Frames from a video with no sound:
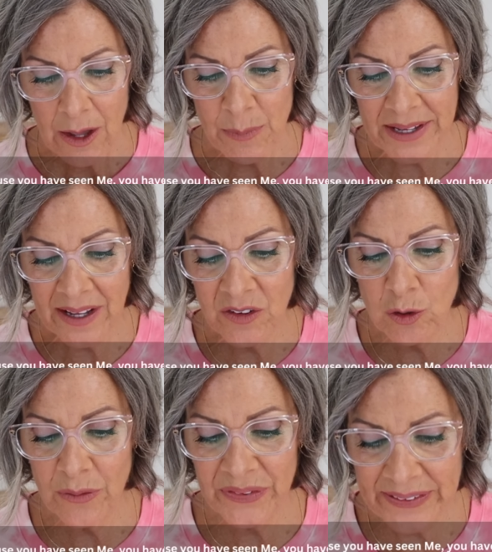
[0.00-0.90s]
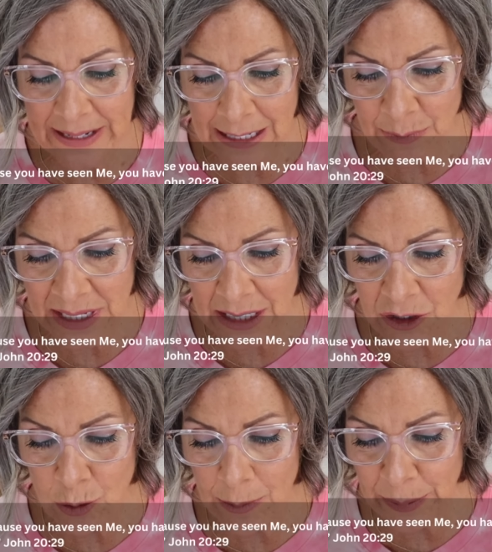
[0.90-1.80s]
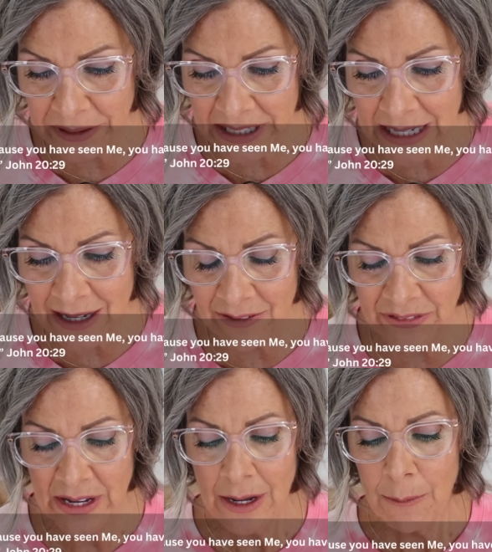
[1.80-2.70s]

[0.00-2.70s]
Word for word: because you have seen me, you have believed.